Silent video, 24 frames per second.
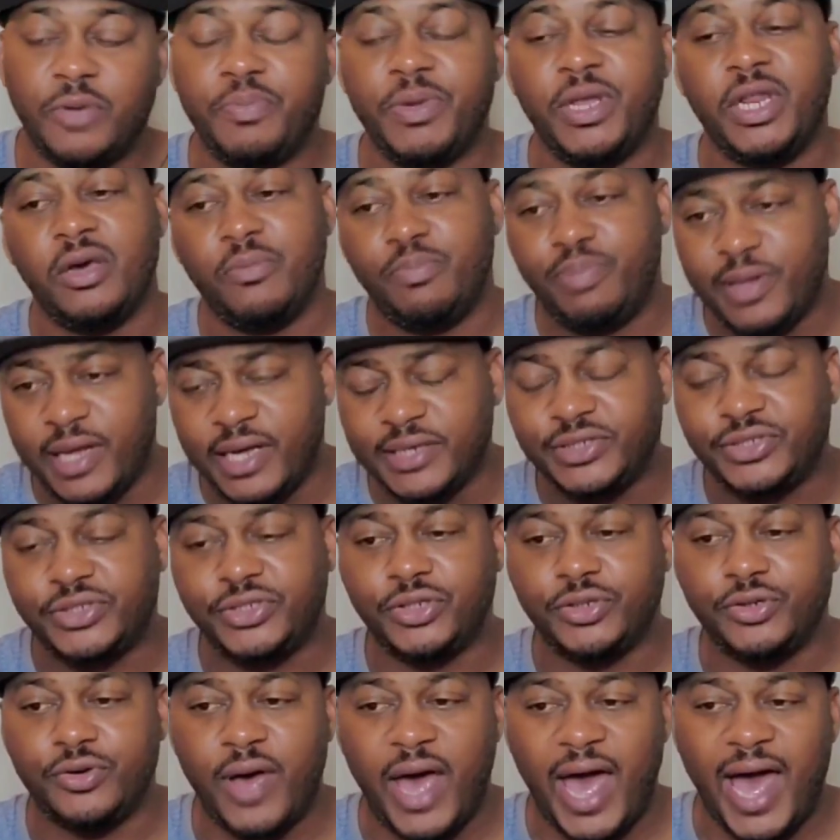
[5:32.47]
medium plus
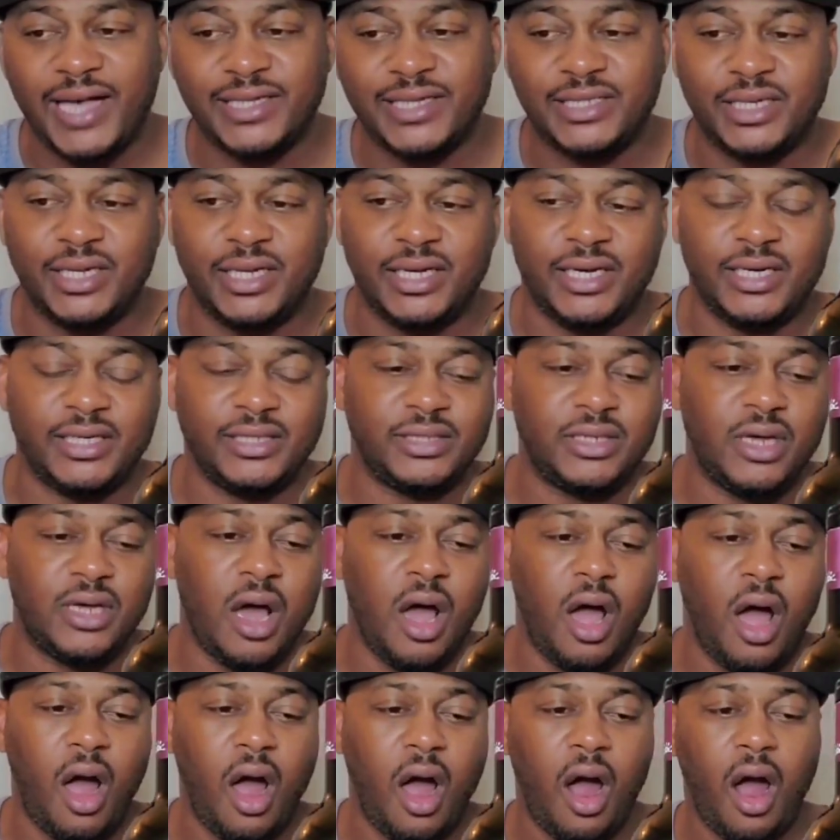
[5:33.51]
to acid
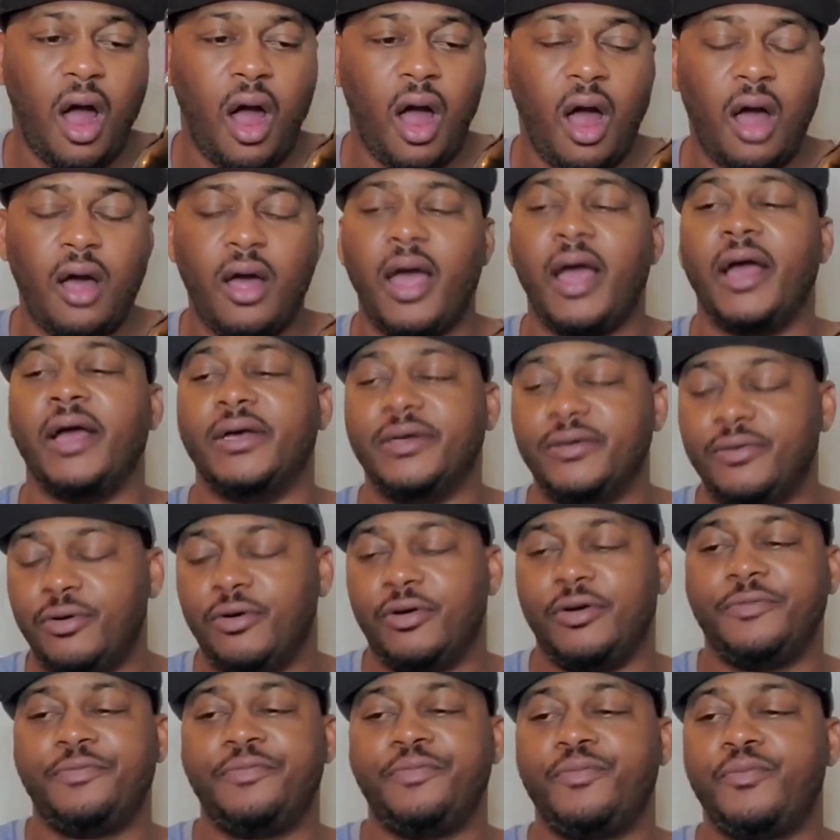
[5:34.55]
is. All right,
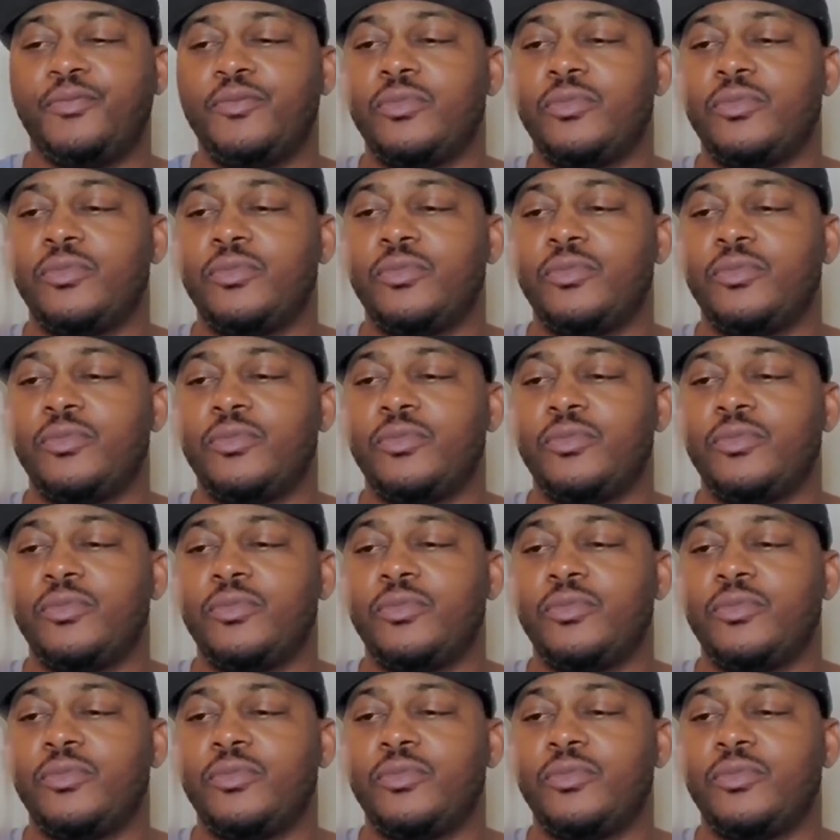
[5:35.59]
hold on.